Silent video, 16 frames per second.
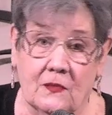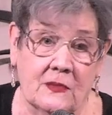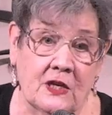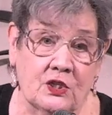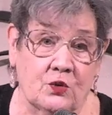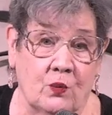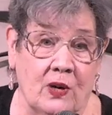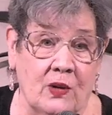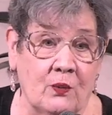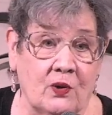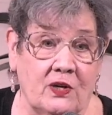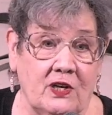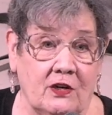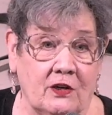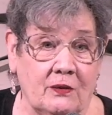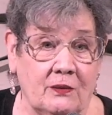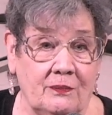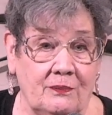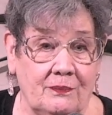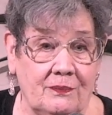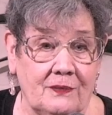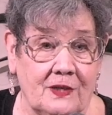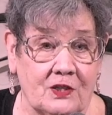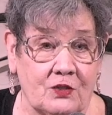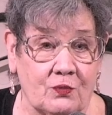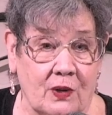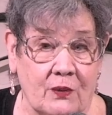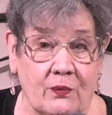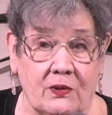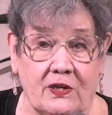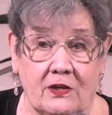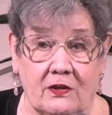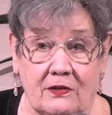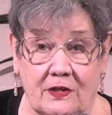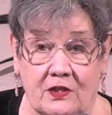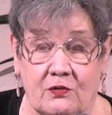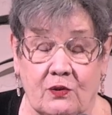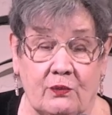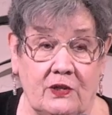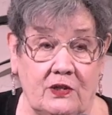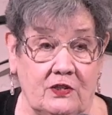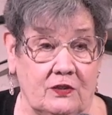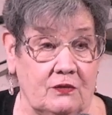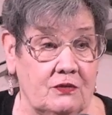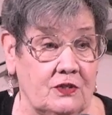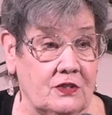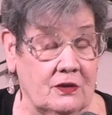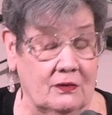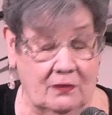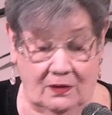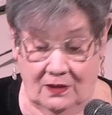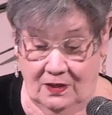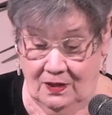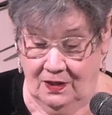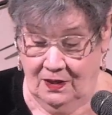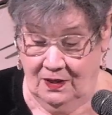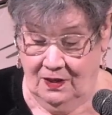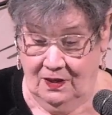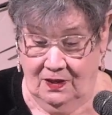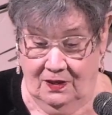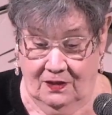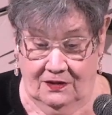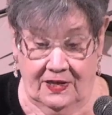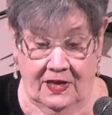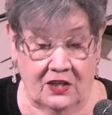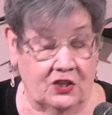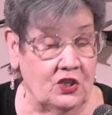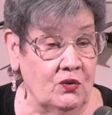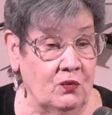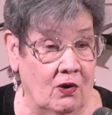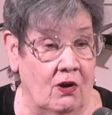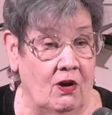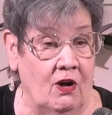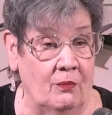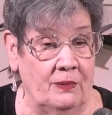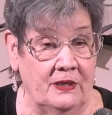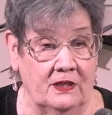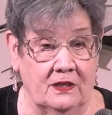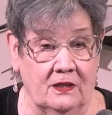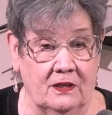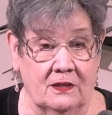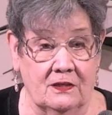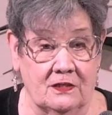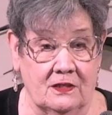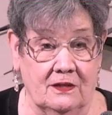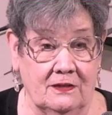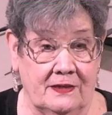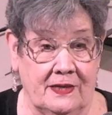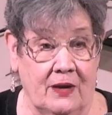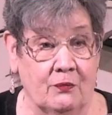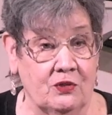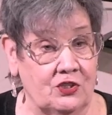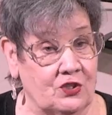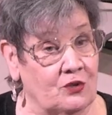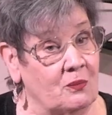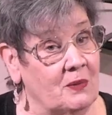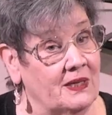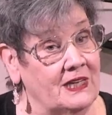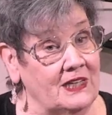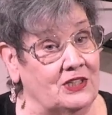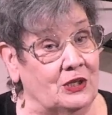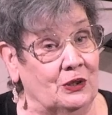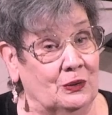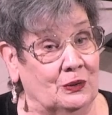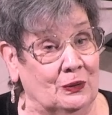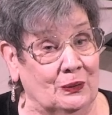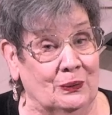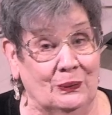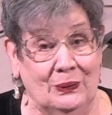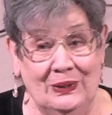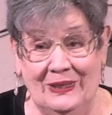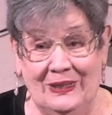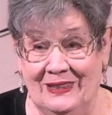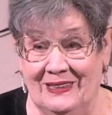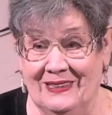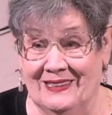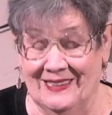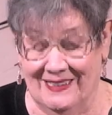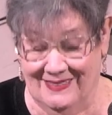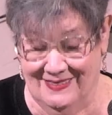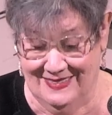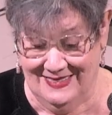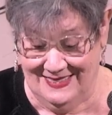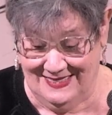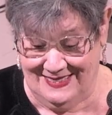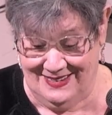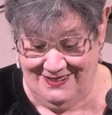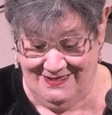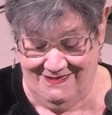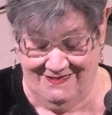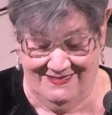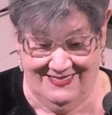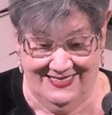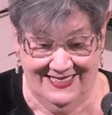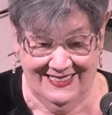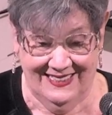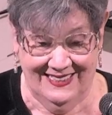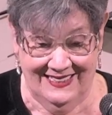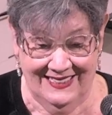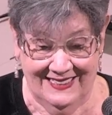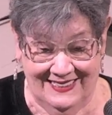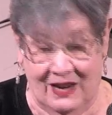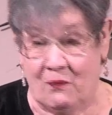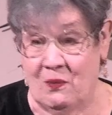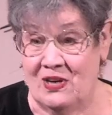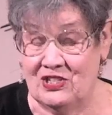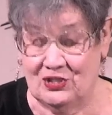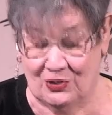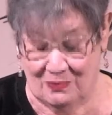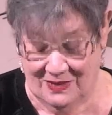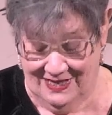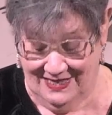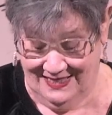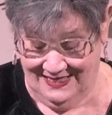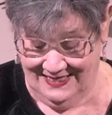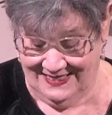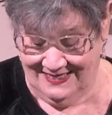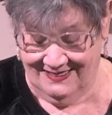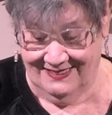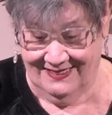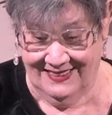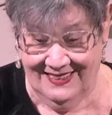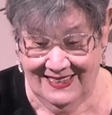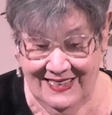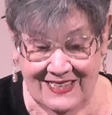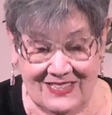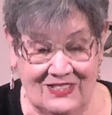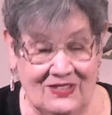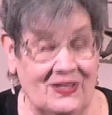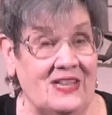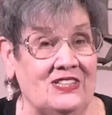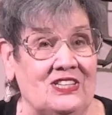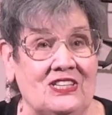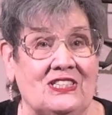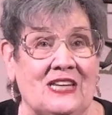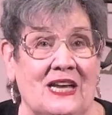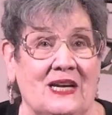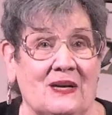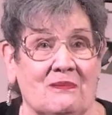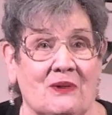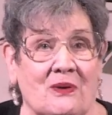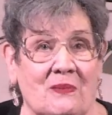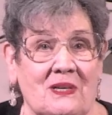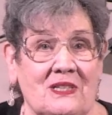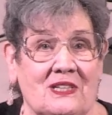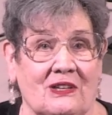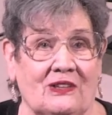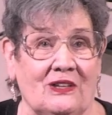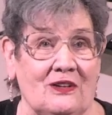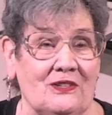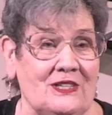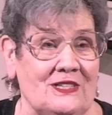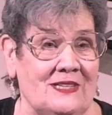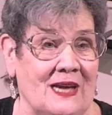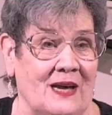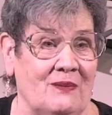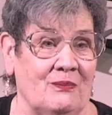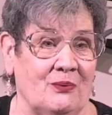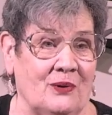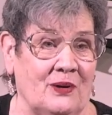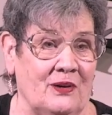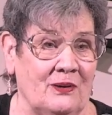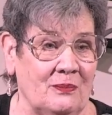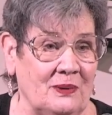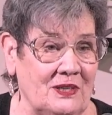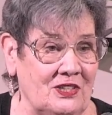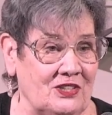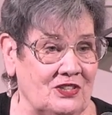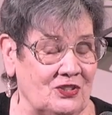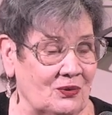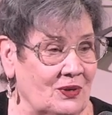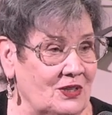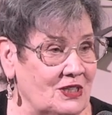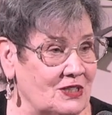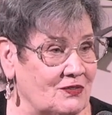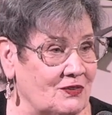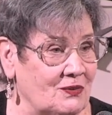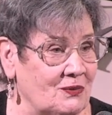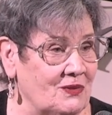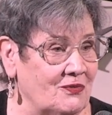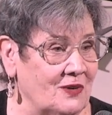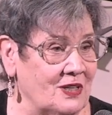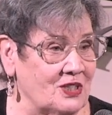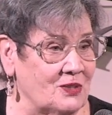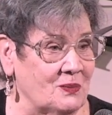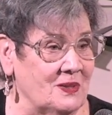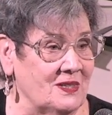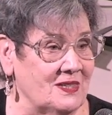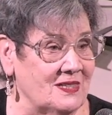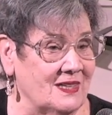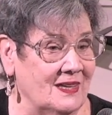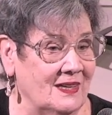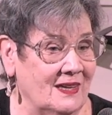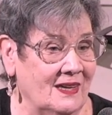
that's why we're here. That's why we're here. That's what we do. So thank you all, because that was your money too. So that was your money. So let's just take a moment to close this out in prayer, and please join us for refreshments,